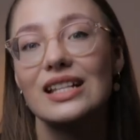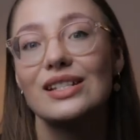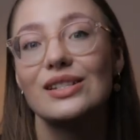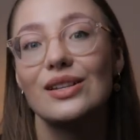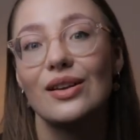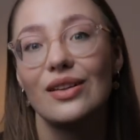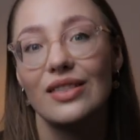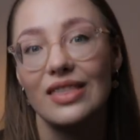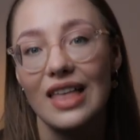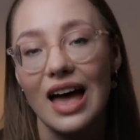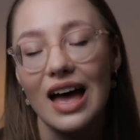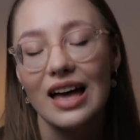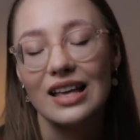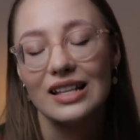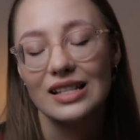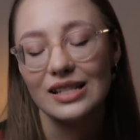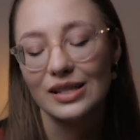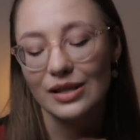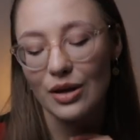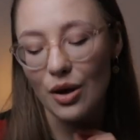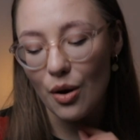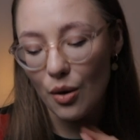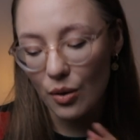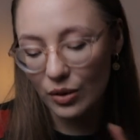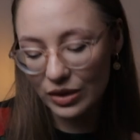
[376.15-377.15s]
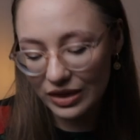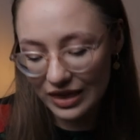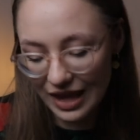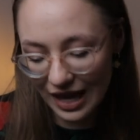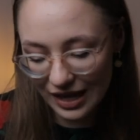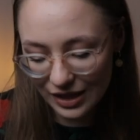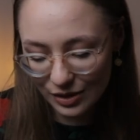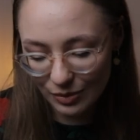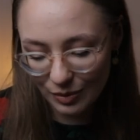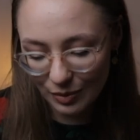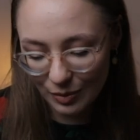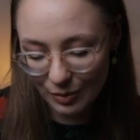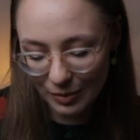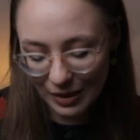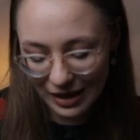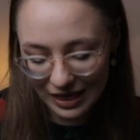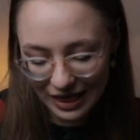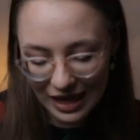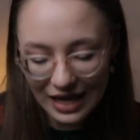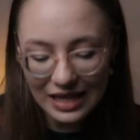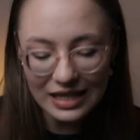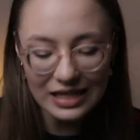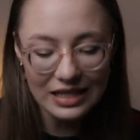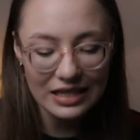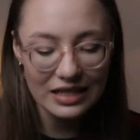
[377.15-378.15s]
so that is next on my
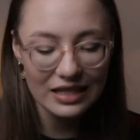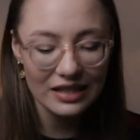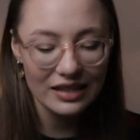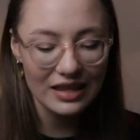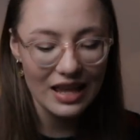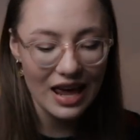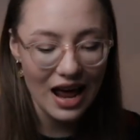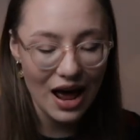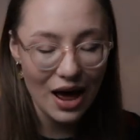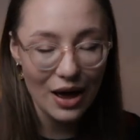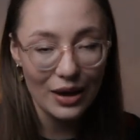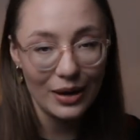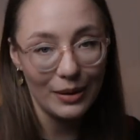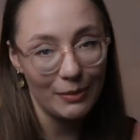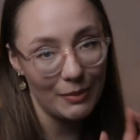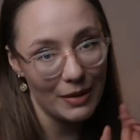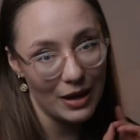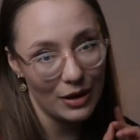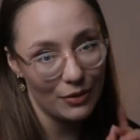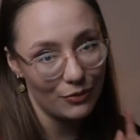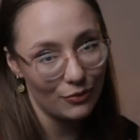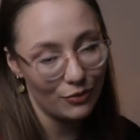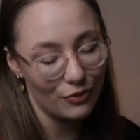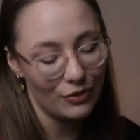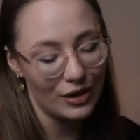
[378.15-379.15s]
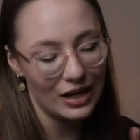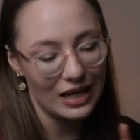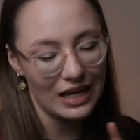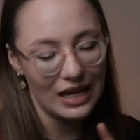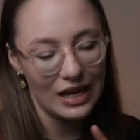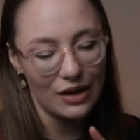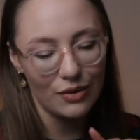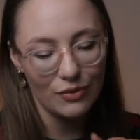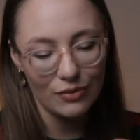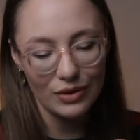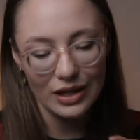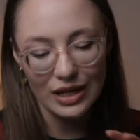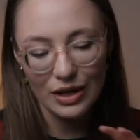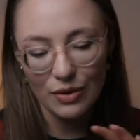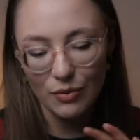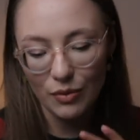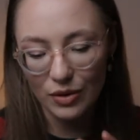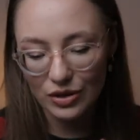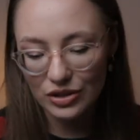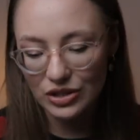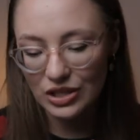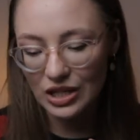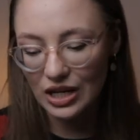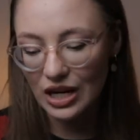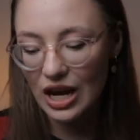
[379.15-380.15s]
list that I'm really, really
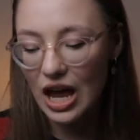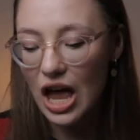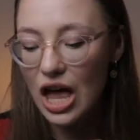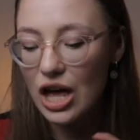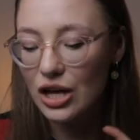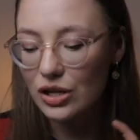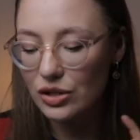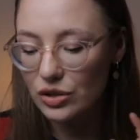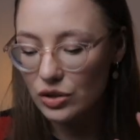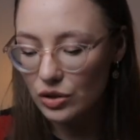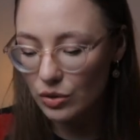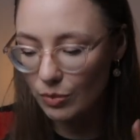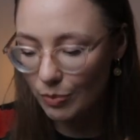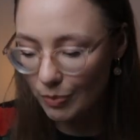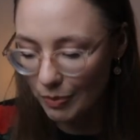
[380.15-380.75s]
wanting to